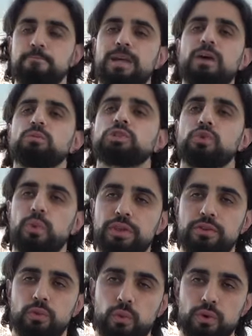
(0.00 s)
That was the way
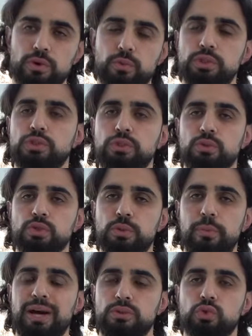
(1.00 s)
that the word was used,
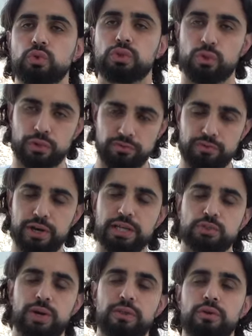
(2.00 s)
ba'sun, or the
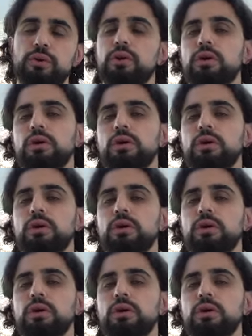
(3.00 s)
phrase rather,